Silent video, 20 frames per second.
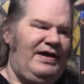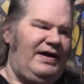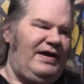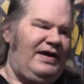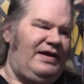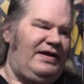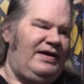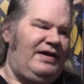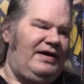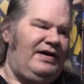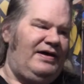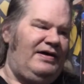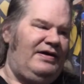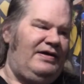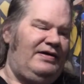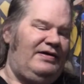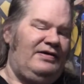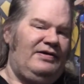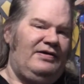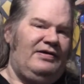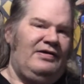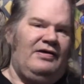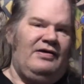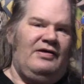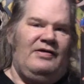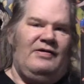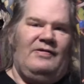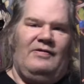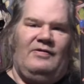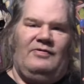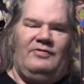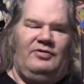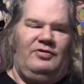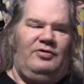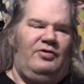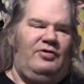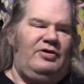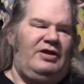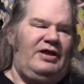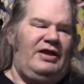And the
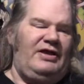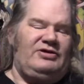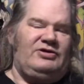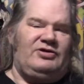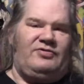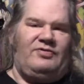Lorelei's